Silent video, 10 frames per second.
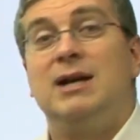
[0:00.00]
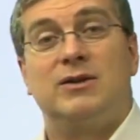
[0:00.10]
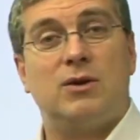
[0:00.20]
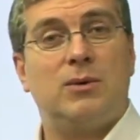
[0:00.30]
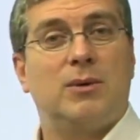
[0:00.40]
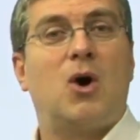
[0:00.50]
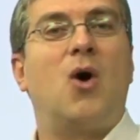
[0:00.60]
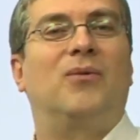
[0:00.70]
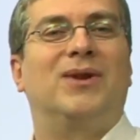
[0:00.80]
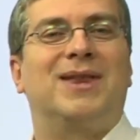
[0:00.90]
So
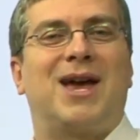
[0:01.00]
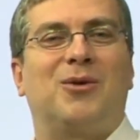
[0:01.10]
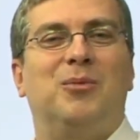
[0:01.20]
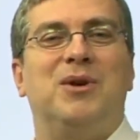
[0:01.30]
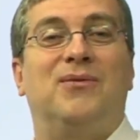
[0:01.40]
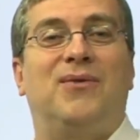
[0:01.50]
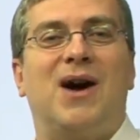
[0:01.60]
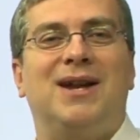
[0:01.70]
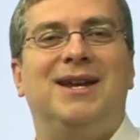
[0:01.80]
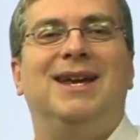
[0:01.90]
hopefully that will be
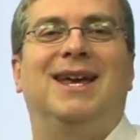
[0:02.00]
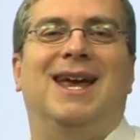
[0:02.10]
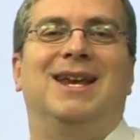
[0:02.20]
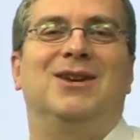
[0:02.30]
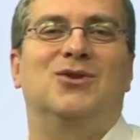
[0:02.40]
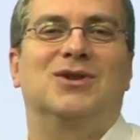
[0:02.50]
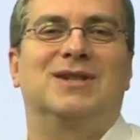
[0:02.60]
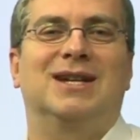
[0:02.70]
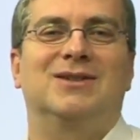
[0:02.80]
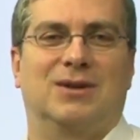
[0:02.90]
fun and
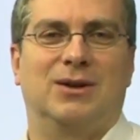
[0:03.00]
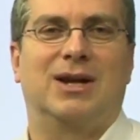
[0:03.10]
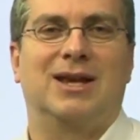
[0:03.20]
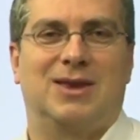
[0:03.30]
interesting to look